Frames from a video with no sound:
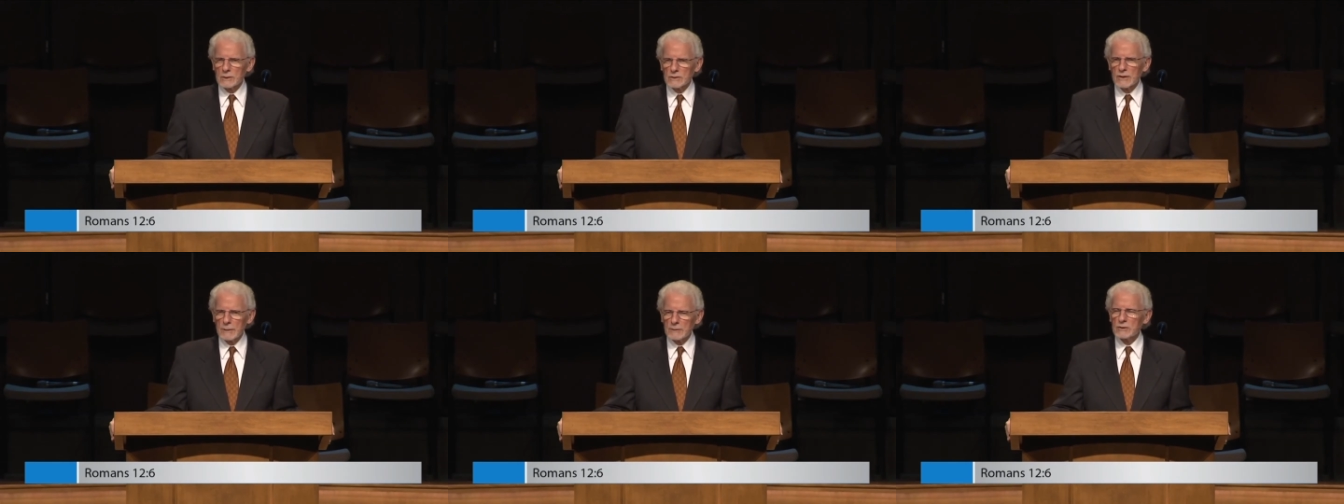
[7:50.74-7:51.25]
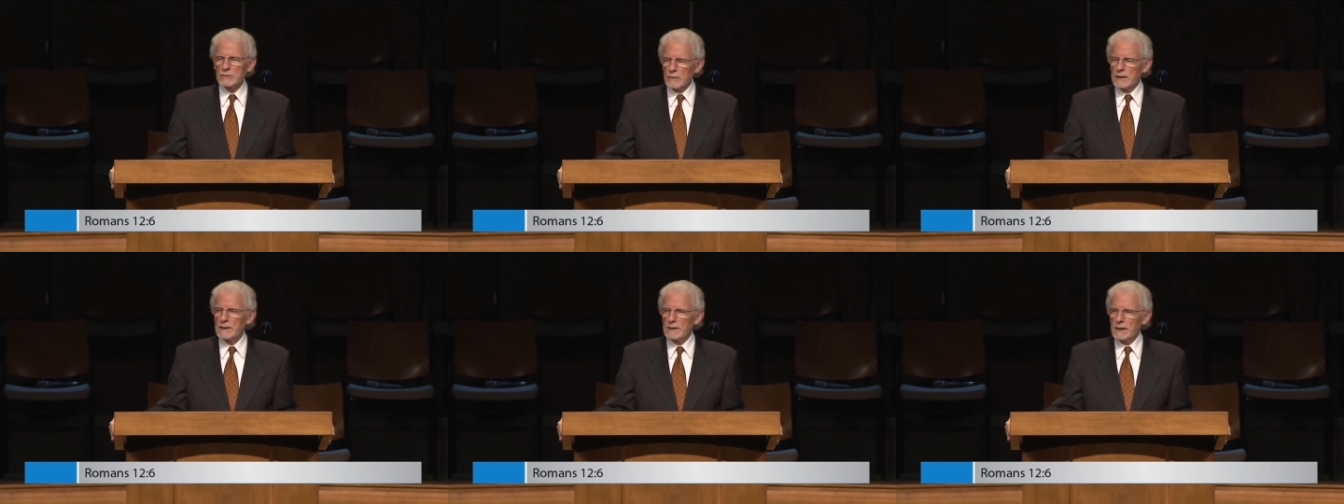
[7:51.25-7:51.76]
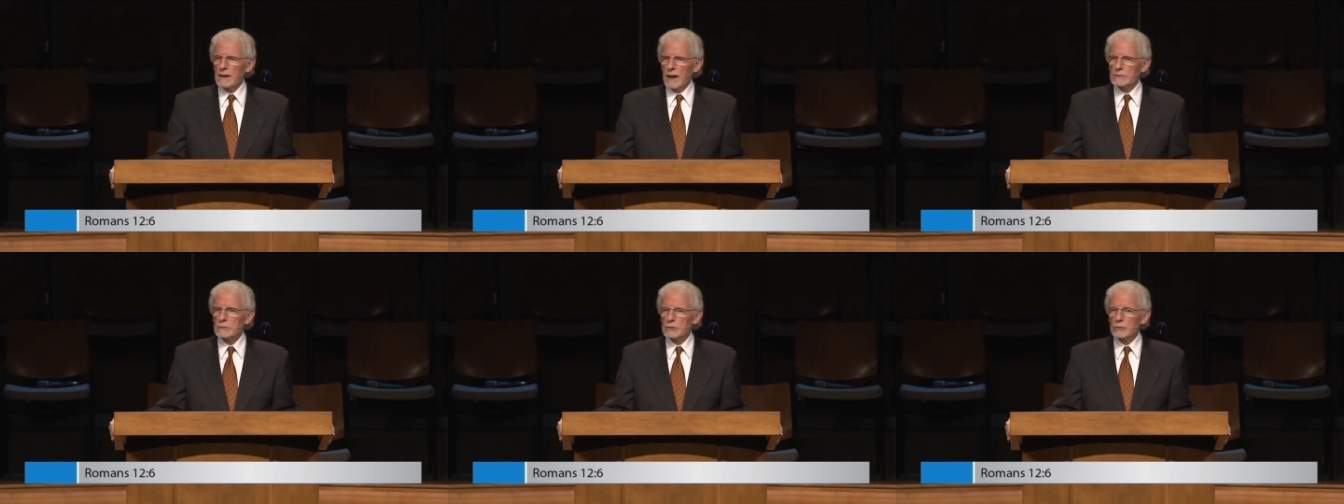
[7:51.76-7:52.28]
which demonstrated that
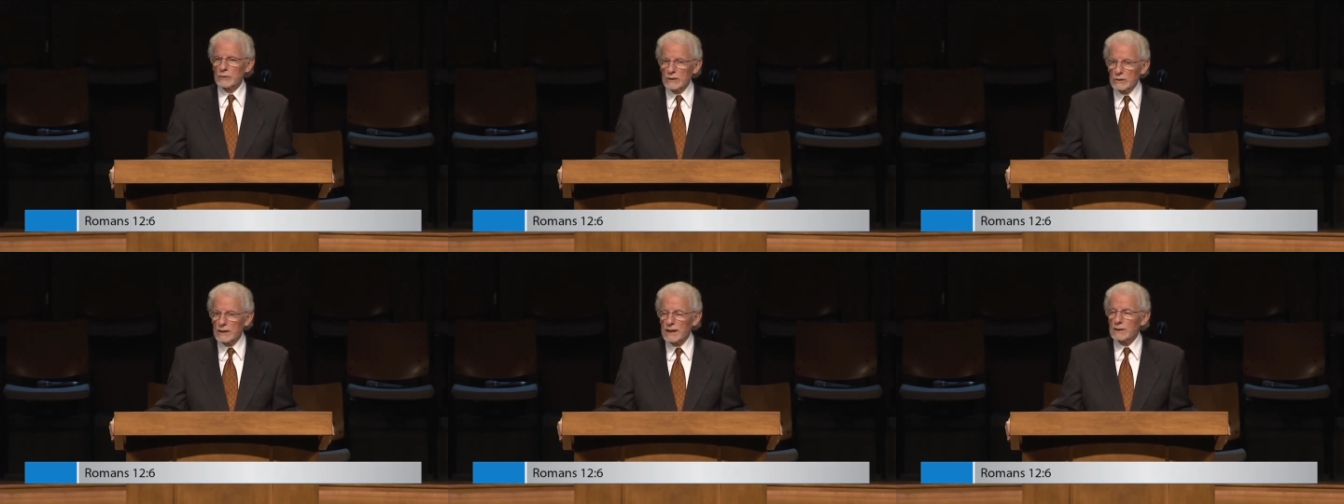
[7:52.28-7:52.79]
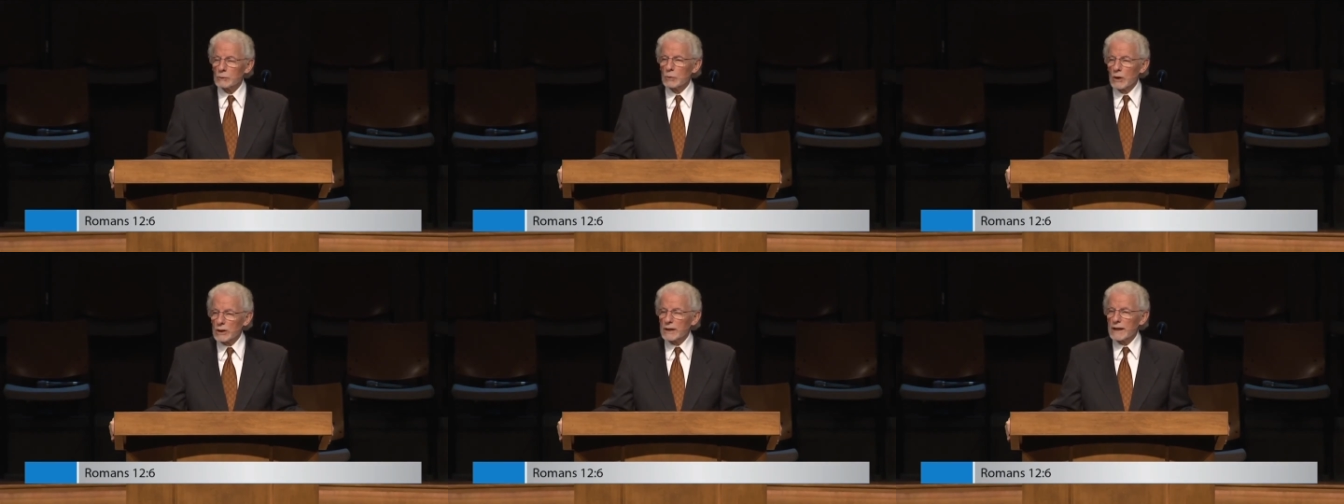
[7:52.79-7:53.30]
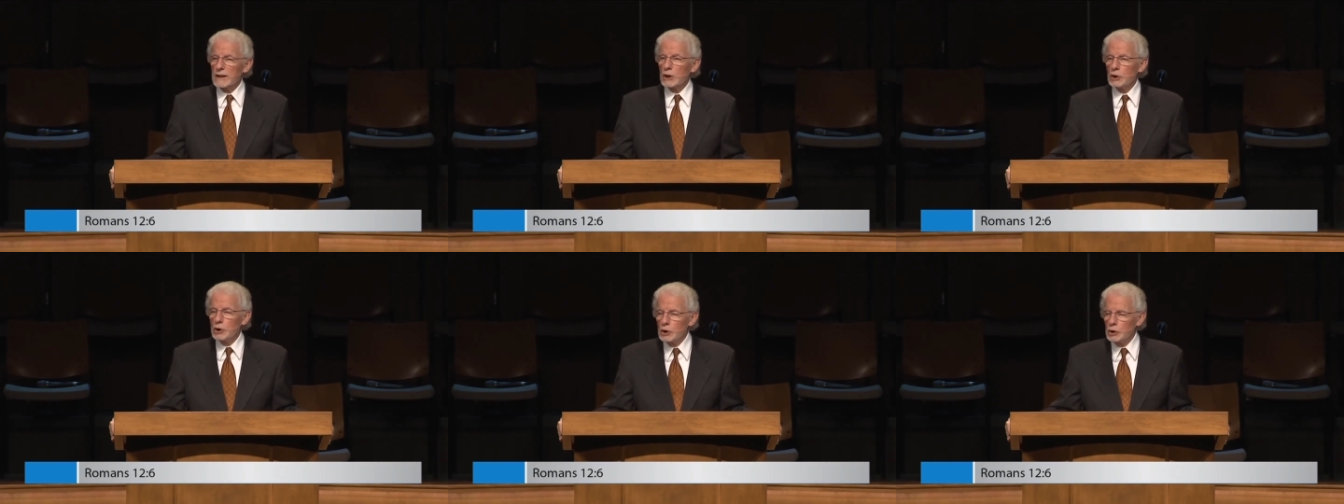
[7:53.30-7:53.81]
God was really at work in
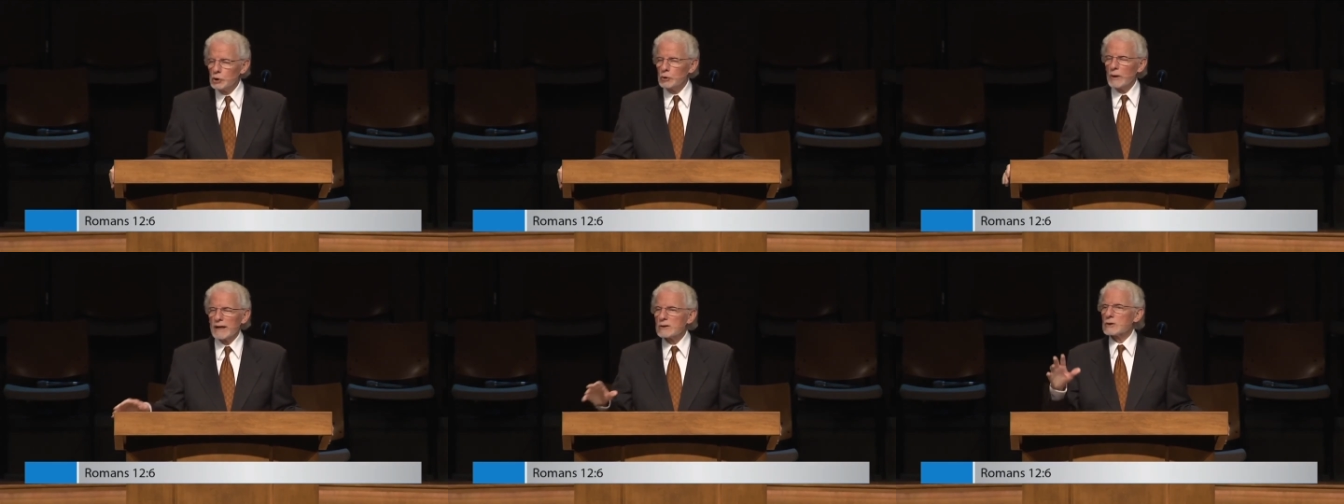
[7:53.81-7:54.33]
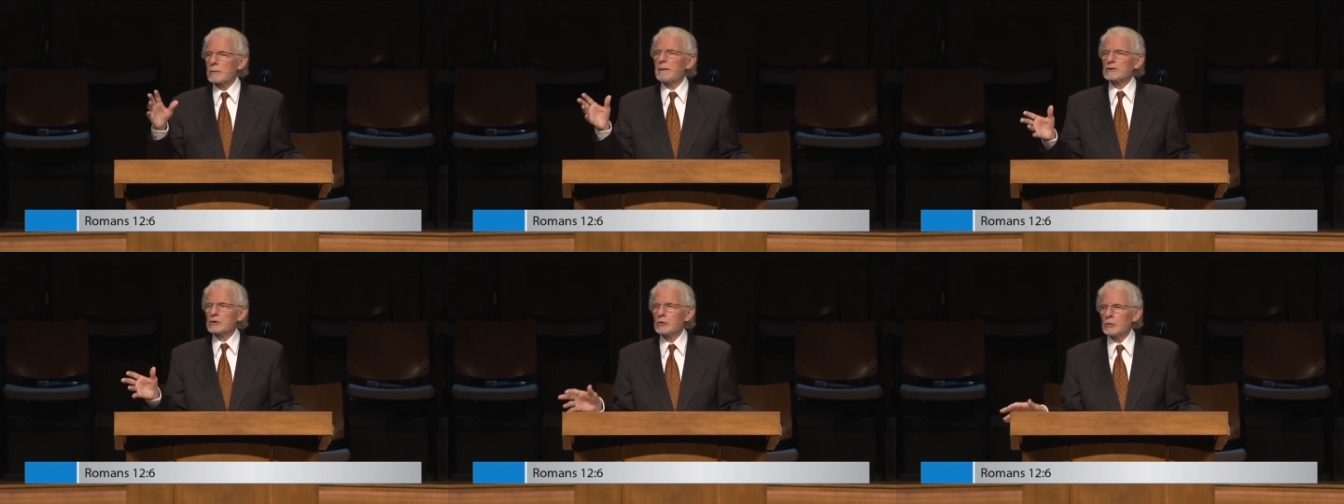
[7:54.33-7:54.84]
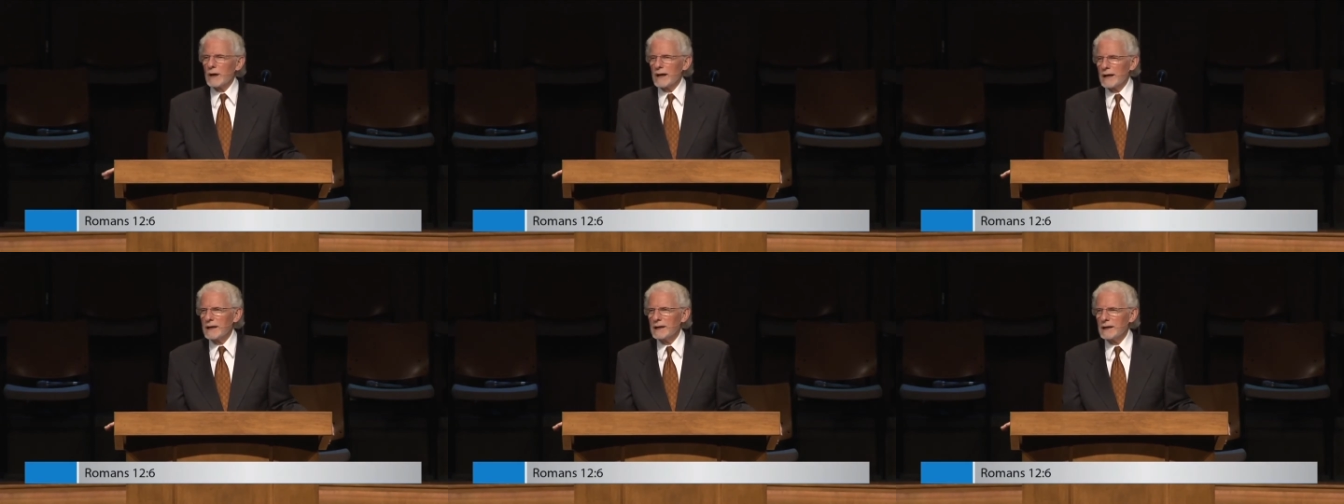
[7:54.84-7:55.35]
a new and special
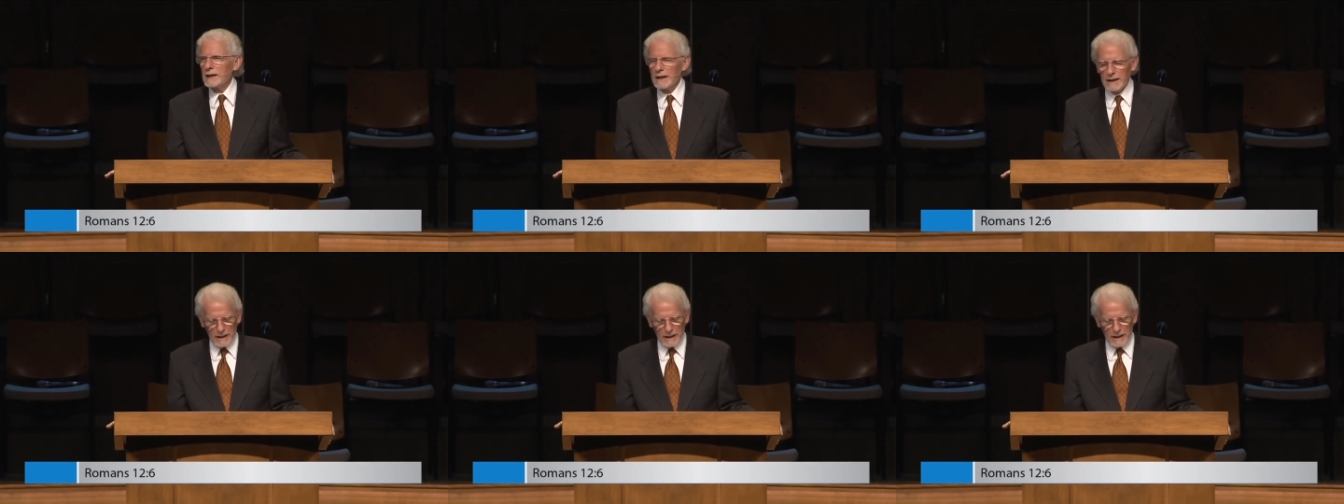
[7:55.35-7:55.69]
way